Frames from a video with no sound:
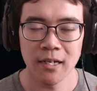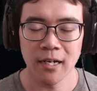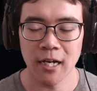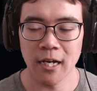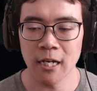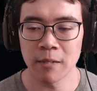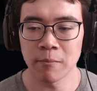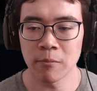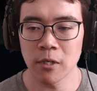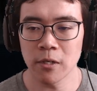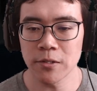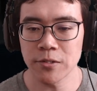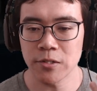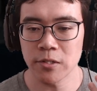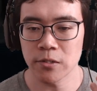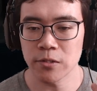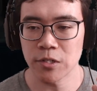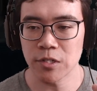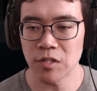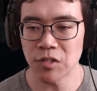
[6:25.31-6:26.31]
I'm also
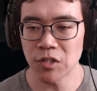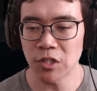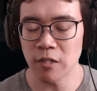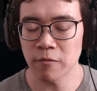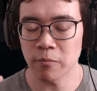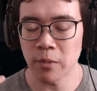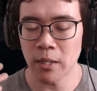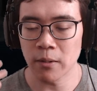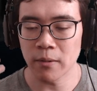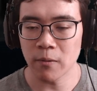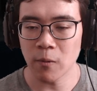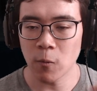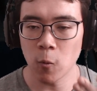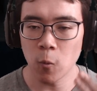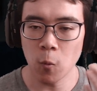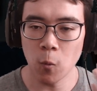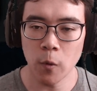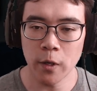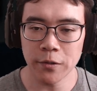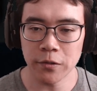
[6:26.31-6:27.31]
just thinking about
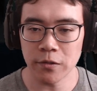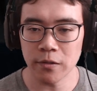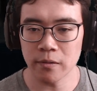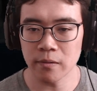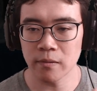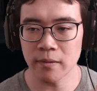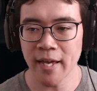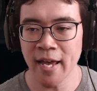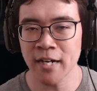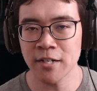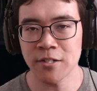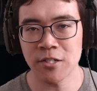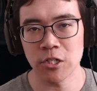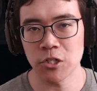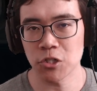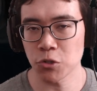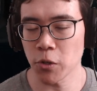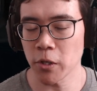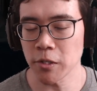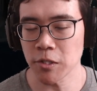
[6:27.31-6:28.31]
what acting
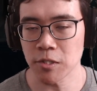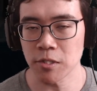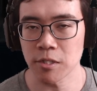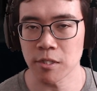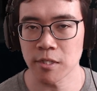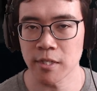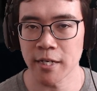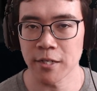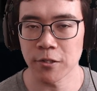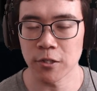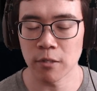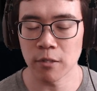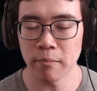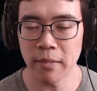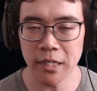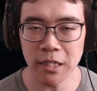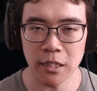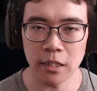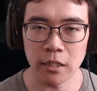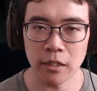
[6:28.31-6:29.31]
choices that they're
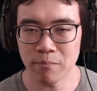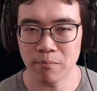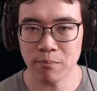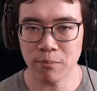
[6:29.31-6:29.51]
making.